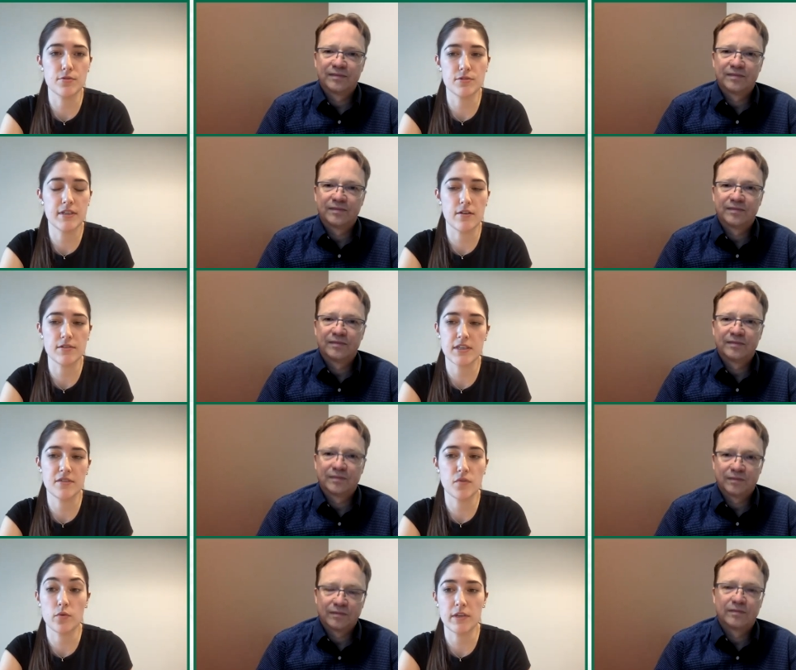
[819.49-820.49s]
Speaker 1: those cells
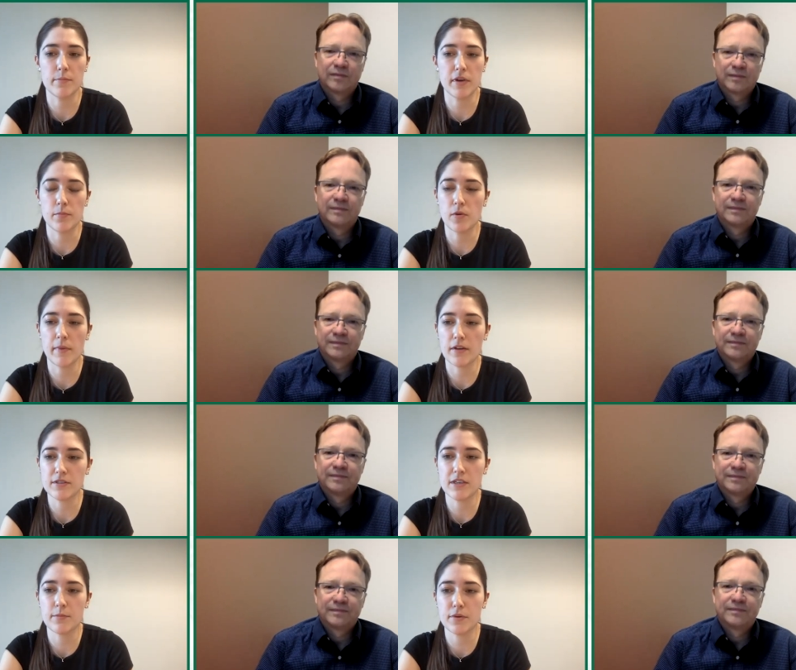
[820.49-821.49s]
if only minimal
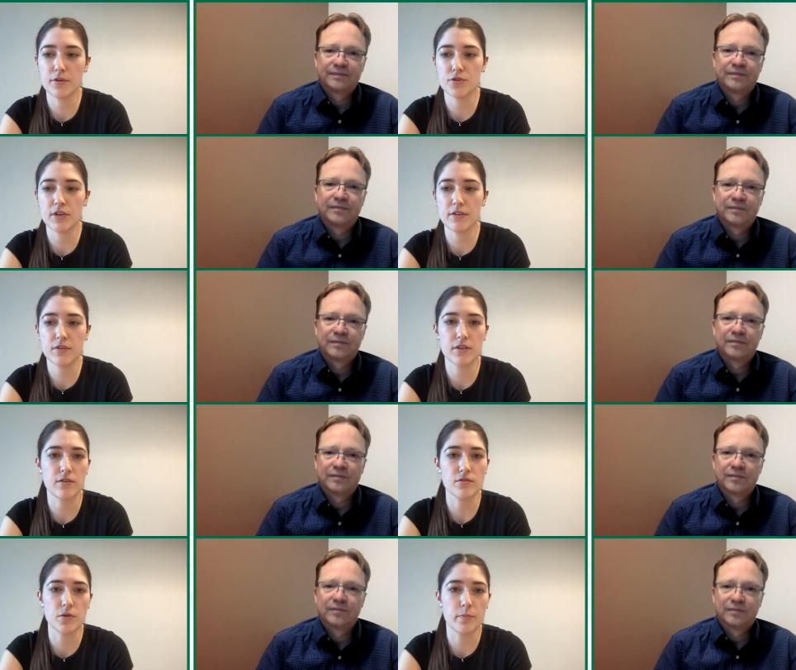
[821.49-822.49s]
amounts can be retrieved could
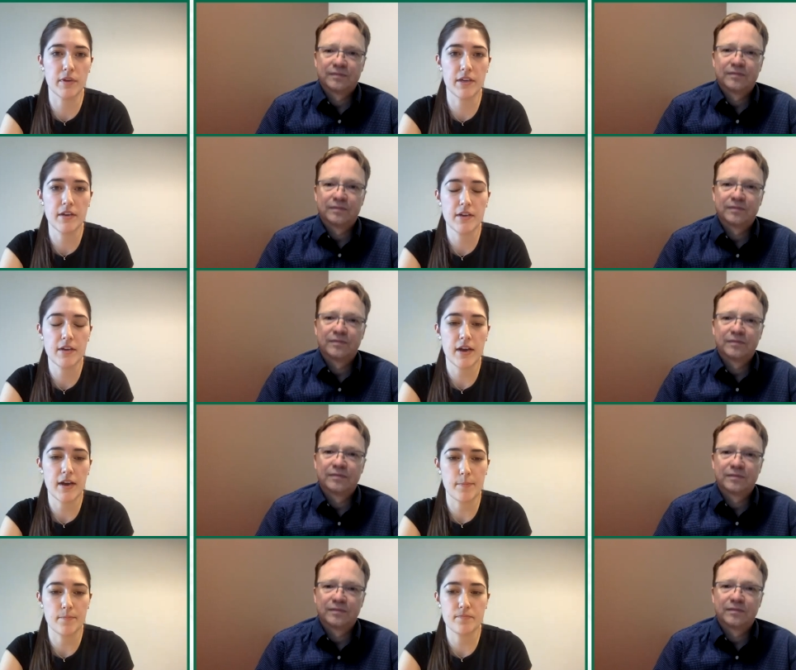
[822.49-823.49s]
also be
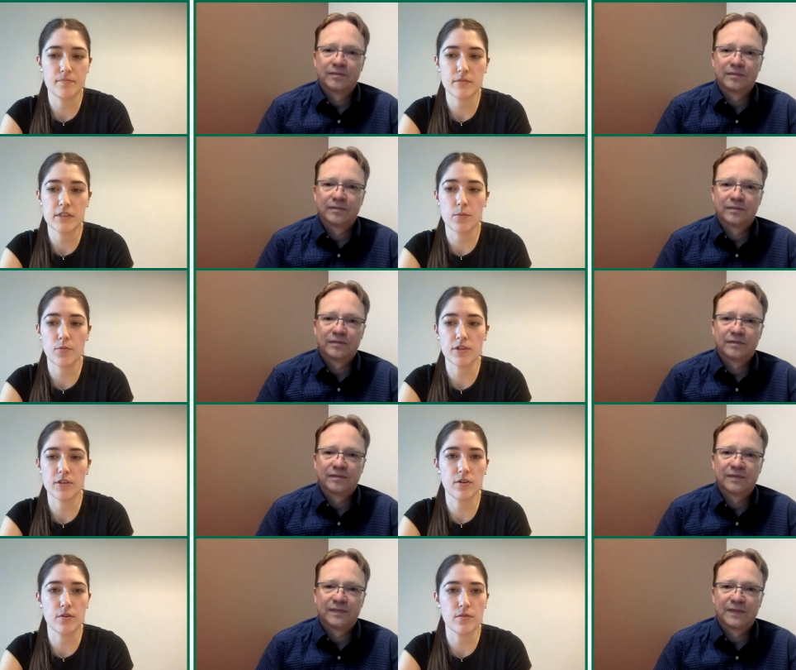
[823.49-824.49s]
um, somewhere to
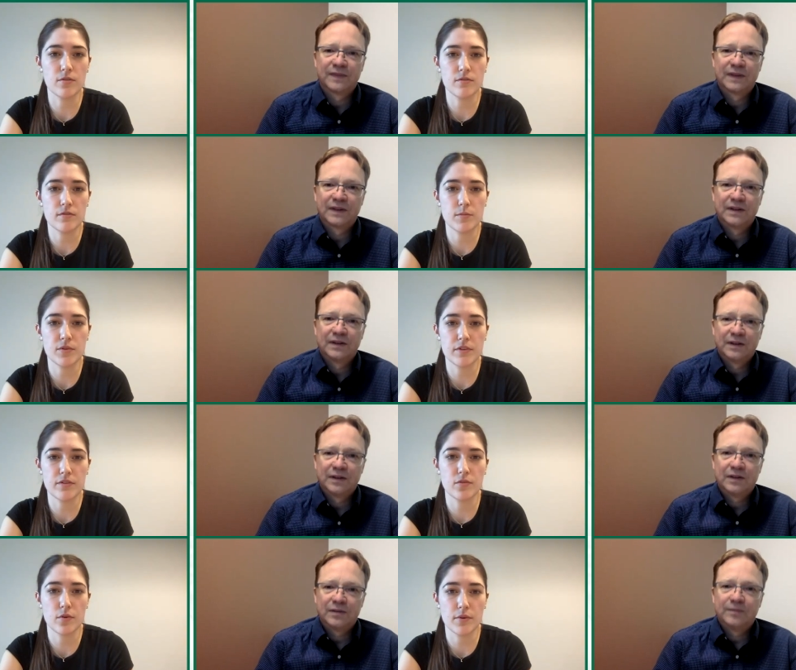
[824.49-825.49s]
go moving
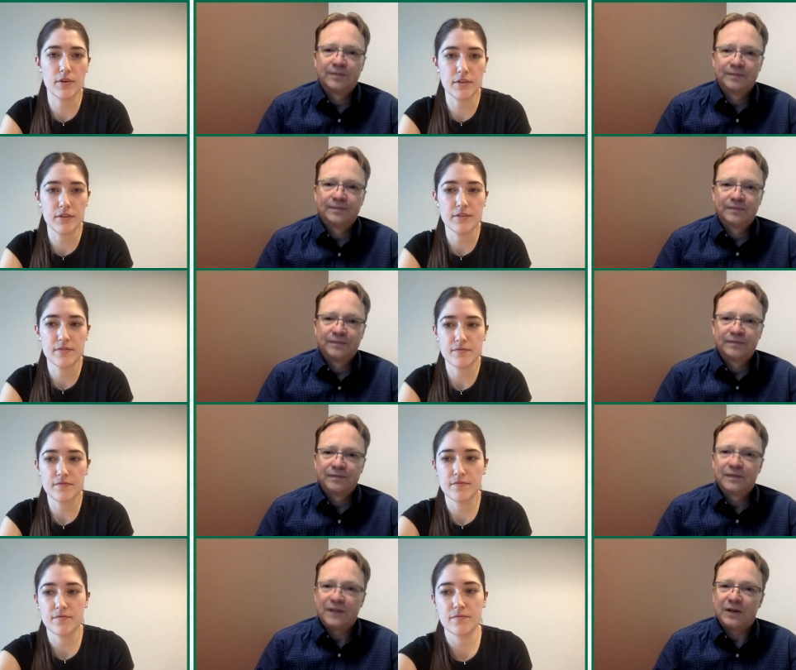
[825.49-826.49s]
Speaker 2: forward.
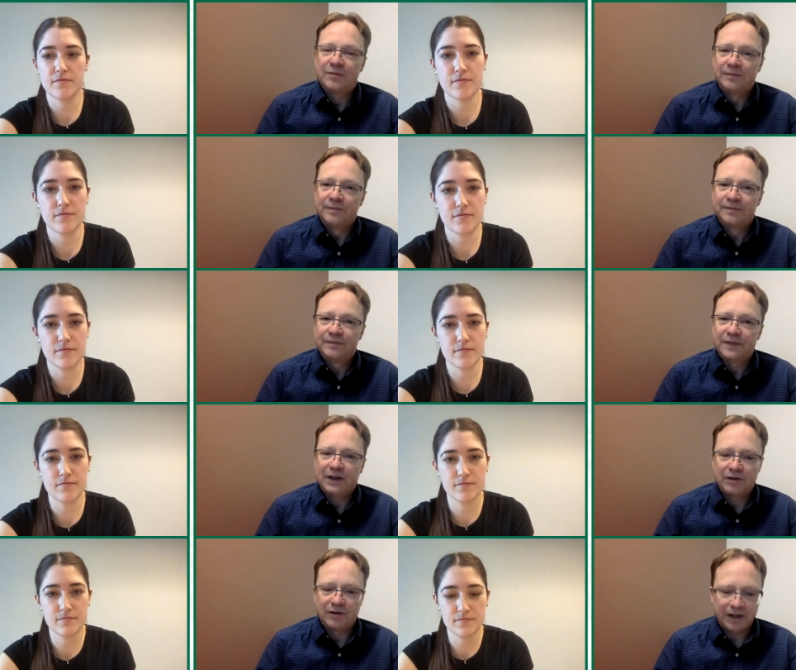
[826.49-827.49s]
Yeah, yeah, I
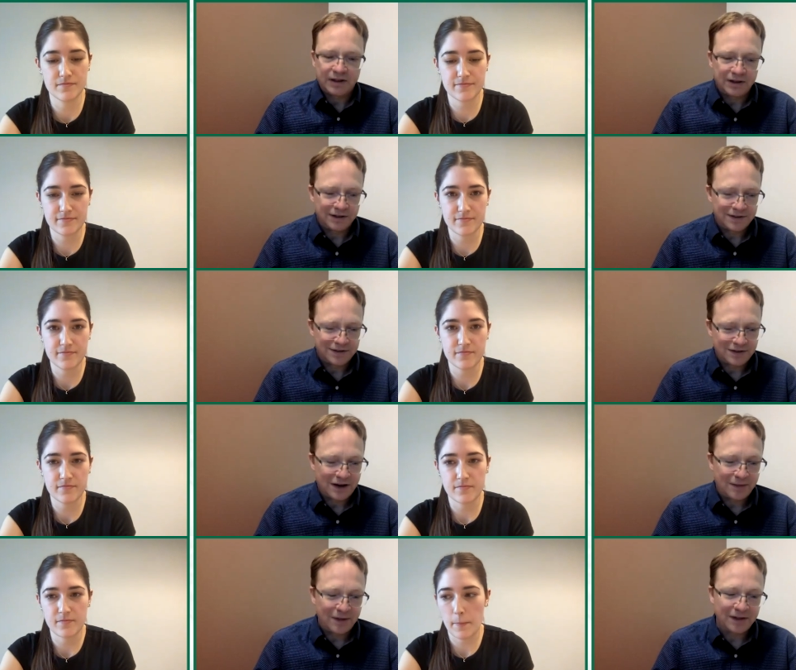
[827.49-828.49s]
agree. I think it's, I
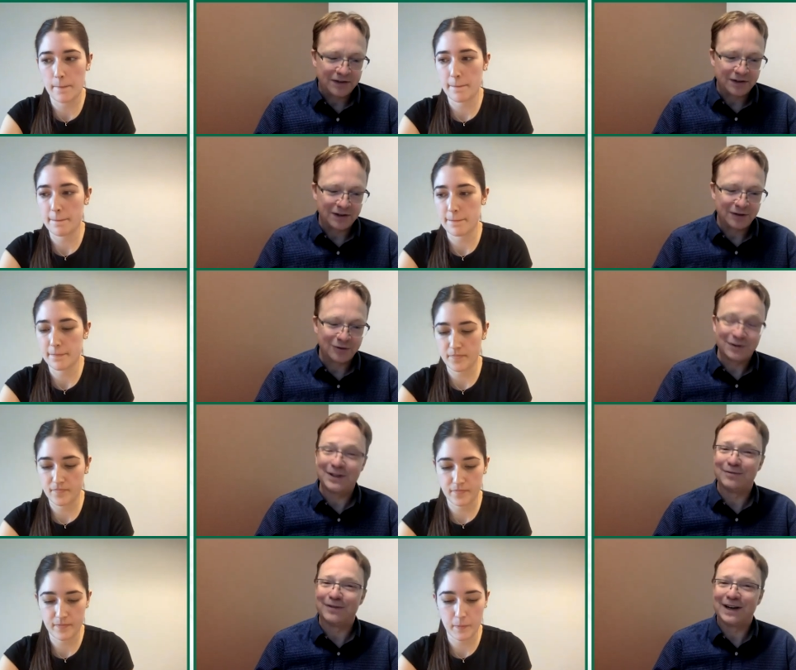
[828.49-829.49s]
mean, it's an
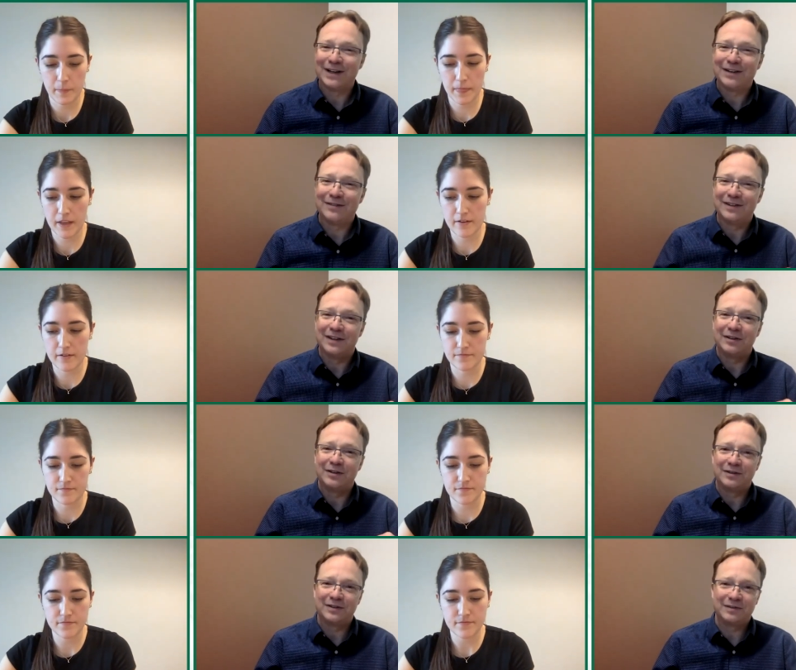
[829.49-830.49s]
interesting finding even that
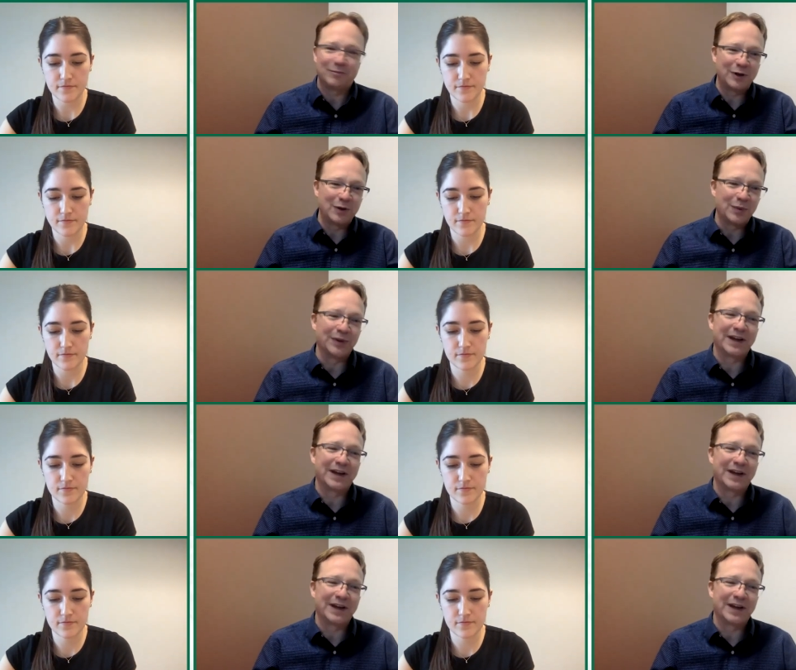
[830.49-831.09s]
when you pull the